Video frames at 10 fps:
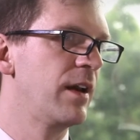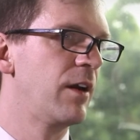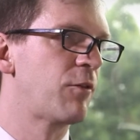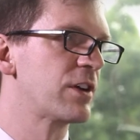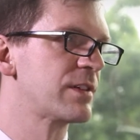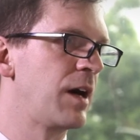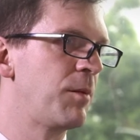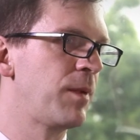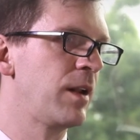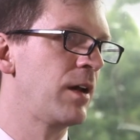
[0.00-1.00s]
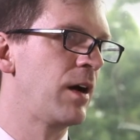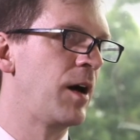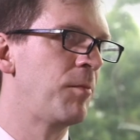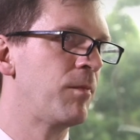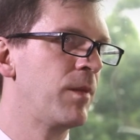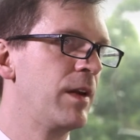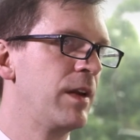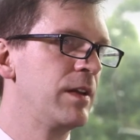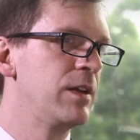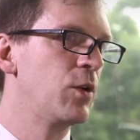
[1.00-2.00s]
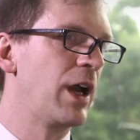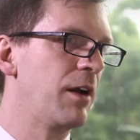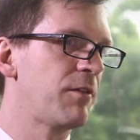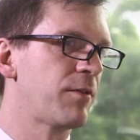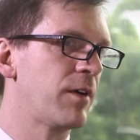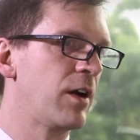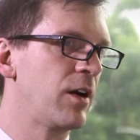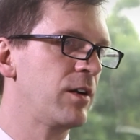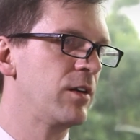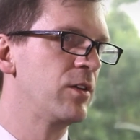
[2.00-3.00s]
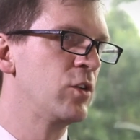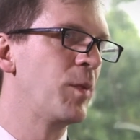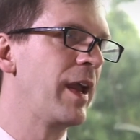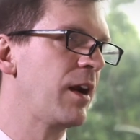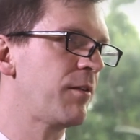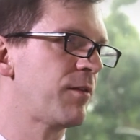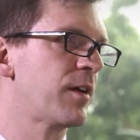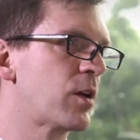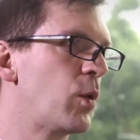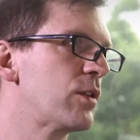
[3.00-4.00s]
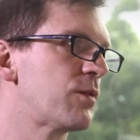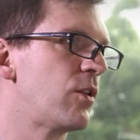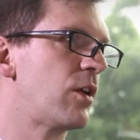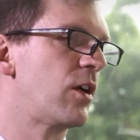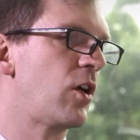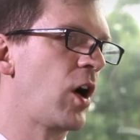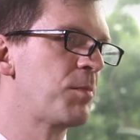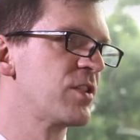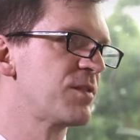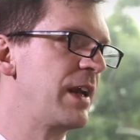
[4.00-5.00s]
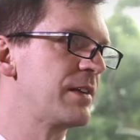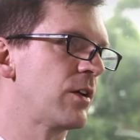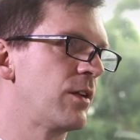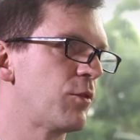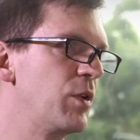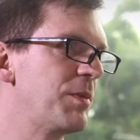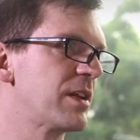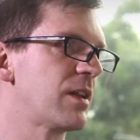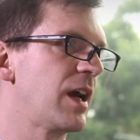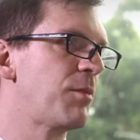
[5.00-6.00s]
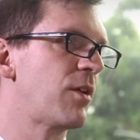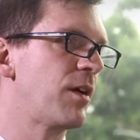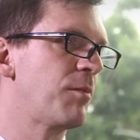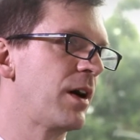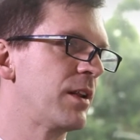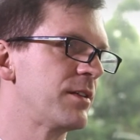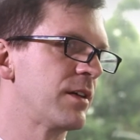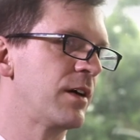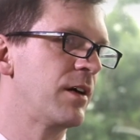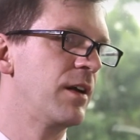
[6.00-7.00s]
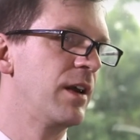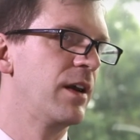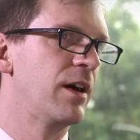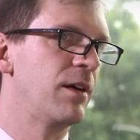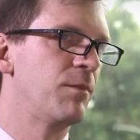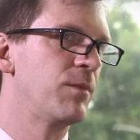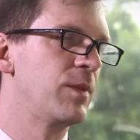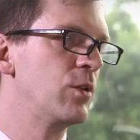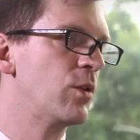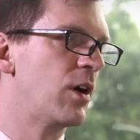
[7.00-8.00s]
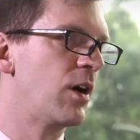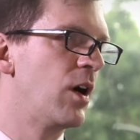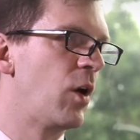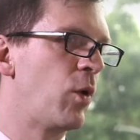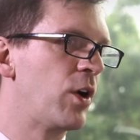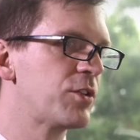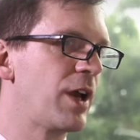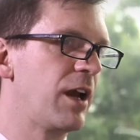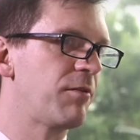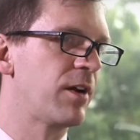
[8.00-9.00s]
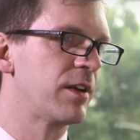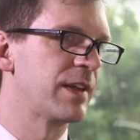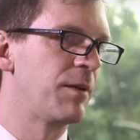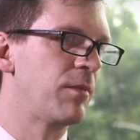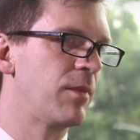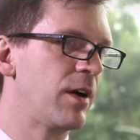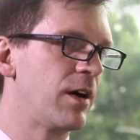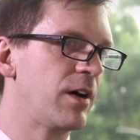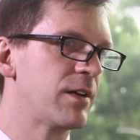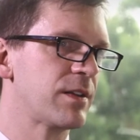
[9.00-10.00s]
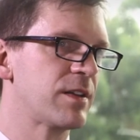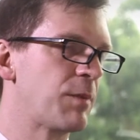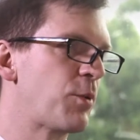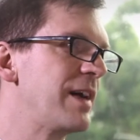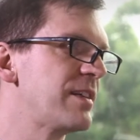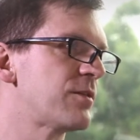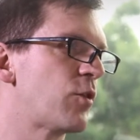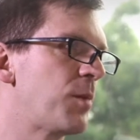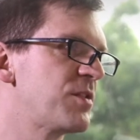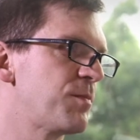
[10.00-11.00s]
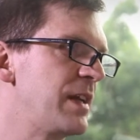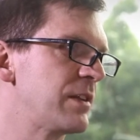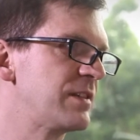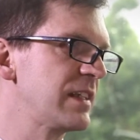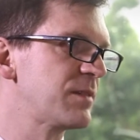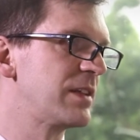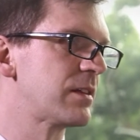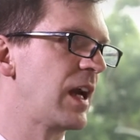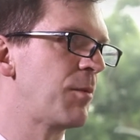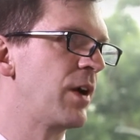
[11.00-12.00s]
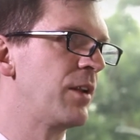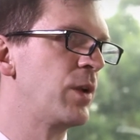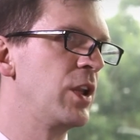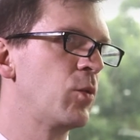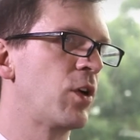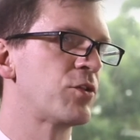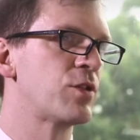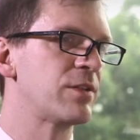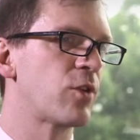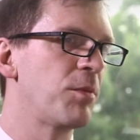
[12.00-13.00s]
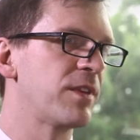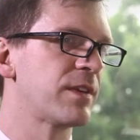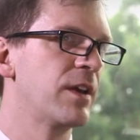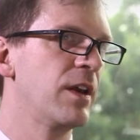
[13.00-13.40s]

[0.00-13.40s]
For example, you may have quotes for options based on a 3 month LIBOR, but you want to have some prices for options based on 6 months LIBOR, and when you want to transform this